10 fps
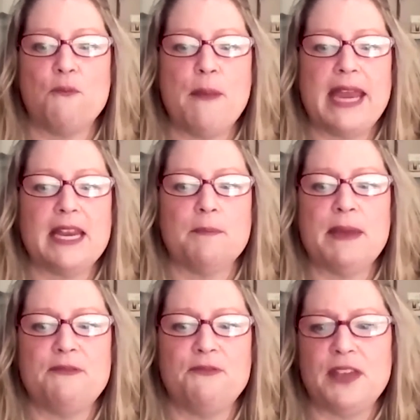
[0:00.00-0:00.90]
made
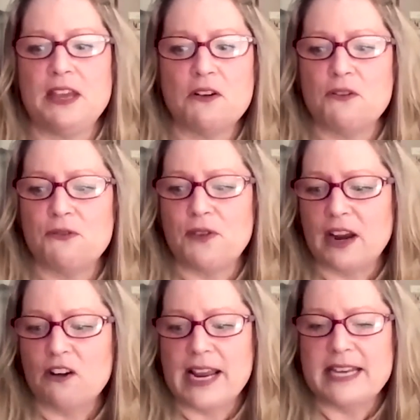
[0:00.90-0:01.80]
me feel
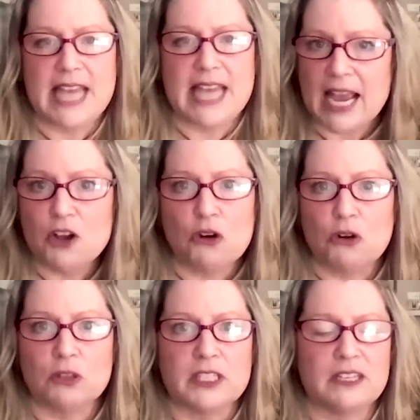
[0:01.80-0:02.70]
very
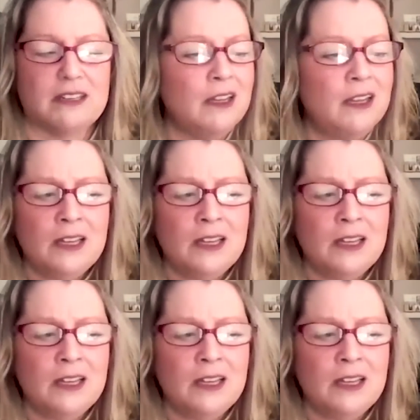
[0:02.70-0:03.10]
tangled and